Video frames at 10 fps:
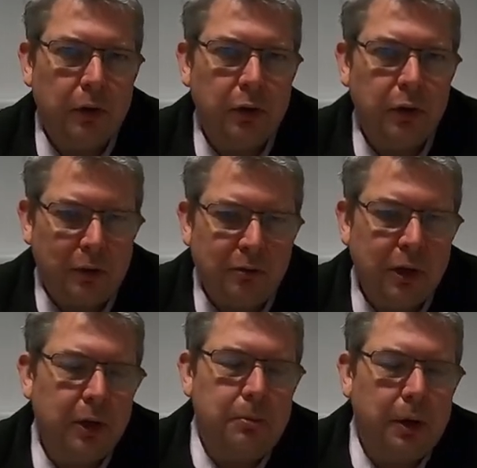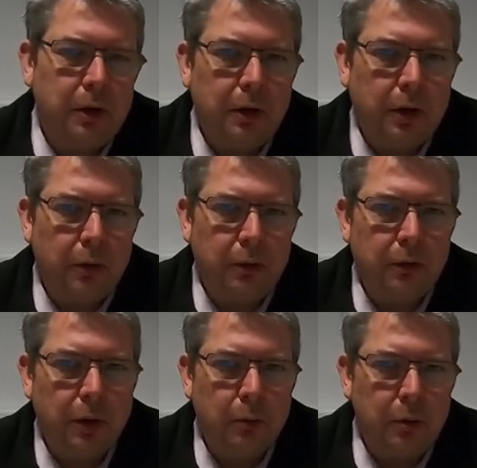or non-valid
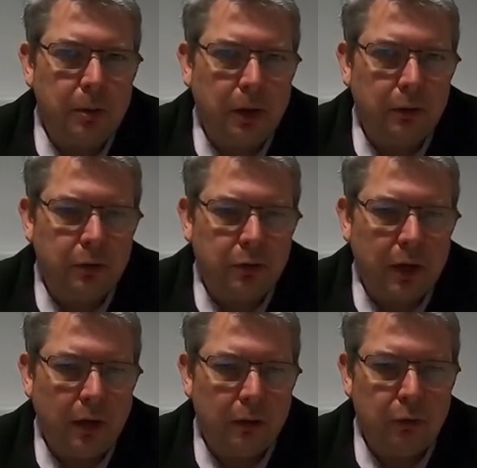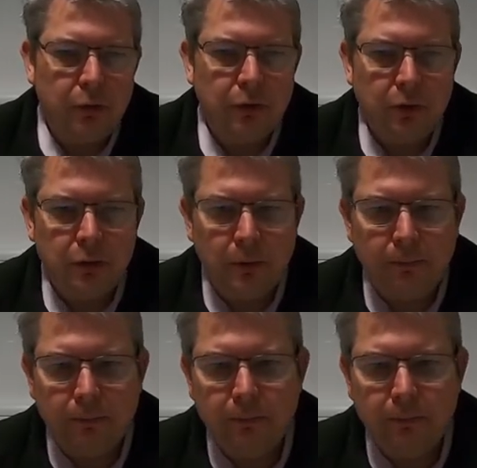barcode that won't be able to scan through the system.